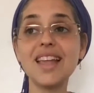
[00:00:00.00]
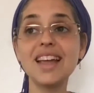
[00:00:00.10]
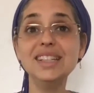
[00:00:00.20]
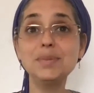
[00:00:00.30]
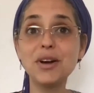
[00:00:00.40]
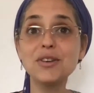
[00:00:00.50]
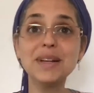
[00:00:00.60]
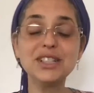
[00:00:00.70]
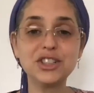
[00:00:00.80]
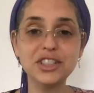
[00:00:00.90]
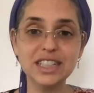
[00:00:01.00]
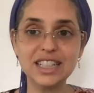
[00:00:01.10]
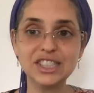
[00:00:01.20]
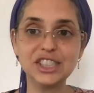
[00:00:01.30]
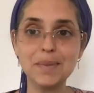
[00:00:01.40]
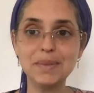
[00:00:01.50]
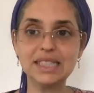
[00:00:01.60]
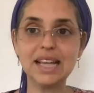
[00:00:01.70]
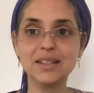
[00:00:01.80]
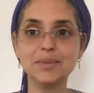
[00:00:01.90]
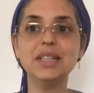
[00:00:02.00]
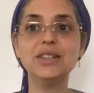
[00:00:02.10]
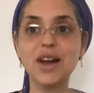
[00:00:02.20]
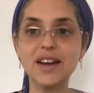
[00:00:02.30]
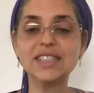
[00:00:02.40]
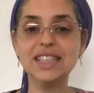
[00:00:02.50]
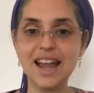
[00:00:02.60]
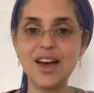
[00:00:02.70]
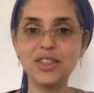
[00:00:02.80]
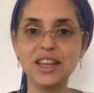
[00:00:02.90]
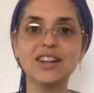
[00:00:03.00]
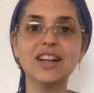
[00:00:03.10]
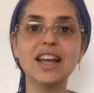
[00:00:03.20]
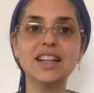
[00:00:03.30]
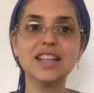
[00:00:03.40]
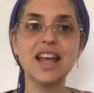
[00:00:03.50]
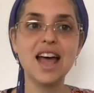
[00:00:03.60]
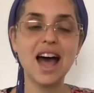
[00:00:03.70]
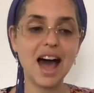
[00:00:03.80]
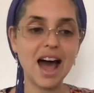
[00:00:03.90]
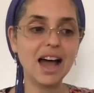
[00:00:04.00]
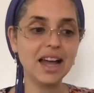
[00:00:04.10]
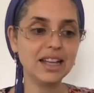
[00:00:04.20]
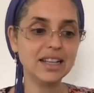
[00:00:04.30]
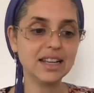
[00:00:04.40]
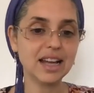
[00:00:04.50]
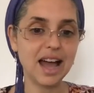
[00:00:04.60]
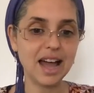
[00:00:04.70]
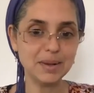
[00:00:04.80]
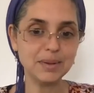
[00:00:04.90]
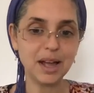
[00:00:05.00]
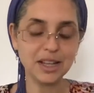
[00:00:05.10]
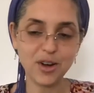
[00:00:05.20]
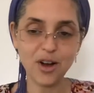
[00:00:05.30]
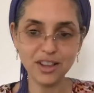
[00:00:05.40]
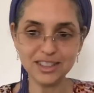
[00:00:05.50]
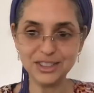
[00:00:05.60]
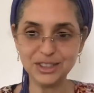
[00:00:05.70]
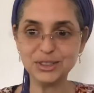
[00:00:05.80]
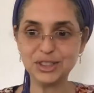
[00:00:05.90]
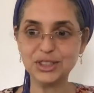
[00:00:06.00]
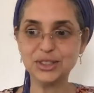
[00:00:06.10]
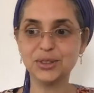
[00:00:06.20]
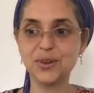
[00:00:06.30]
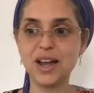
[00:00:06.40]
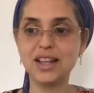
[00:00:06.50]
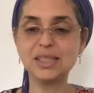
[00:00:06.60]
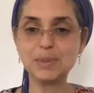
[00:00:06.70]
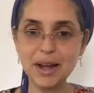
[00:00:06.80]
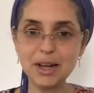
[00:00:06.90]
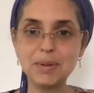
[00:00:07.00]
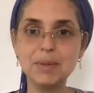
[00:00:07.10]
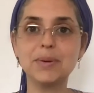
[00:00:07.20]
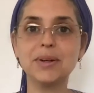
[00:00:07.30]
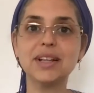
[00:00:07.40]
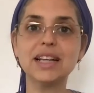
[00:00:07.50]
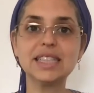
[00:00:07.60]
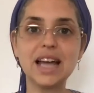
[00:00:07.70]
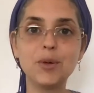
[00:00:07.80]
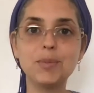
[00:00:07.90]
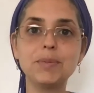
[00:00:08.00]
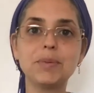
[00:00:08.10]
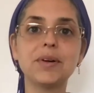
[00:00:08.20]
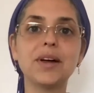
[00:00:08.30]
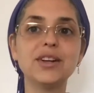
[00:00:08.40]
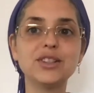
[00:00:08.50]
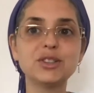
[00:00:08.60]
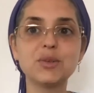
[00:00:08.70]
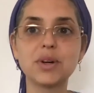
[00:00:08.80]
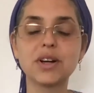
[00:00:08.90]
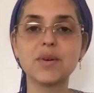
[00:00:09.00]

it's part of my journey. Hashem is telling me you have to get out there, and I call on you to inspire people and to help people. I also work